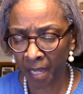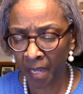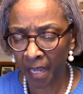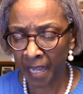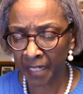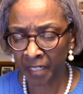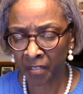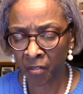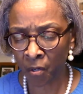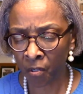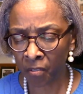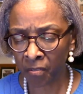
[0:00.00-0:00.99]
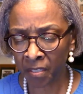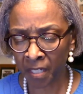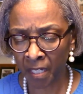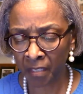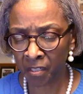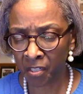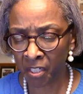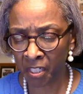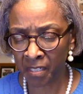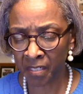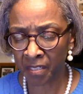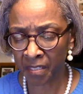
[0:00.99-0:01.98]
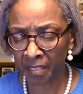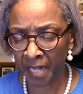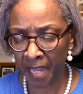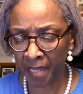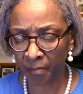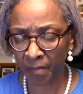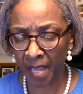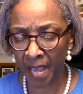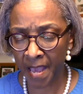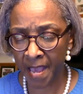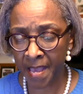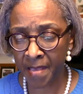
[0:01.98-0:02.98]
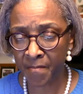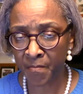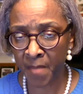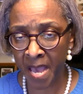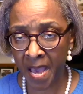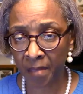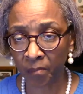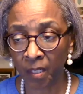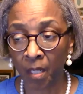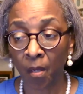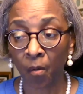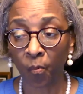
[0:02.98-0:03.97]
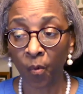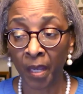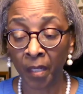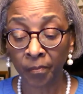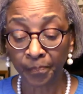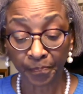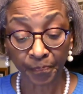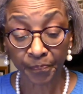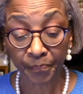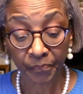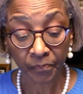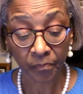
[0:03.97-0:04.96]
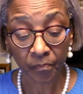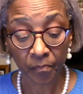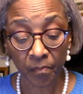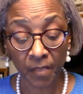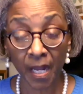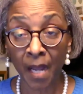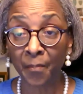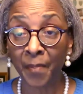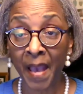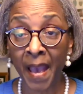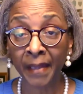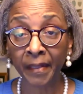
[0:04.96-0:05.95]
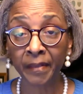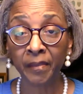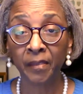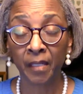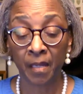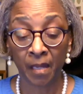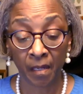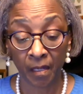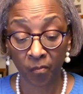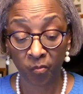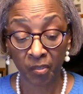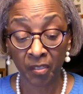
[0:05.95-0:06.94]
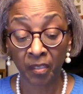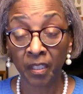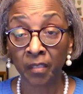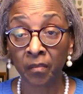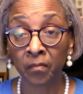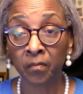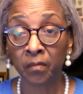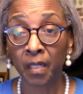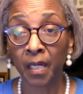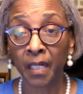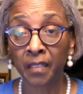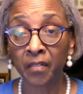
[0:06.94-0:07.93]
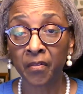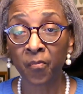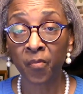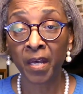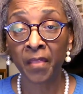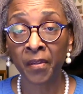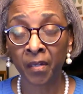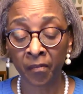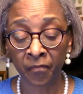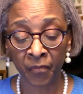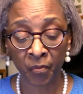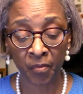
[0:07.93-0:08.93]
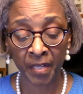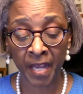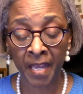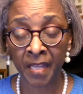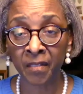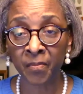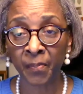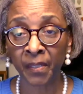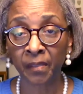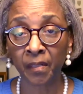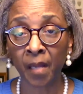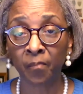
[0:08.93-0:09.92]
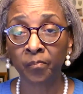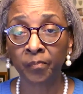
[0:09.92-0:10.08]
and in your son Jesus' name. Amen. Well, I'm back. Was a little under the weather a few days, but I'm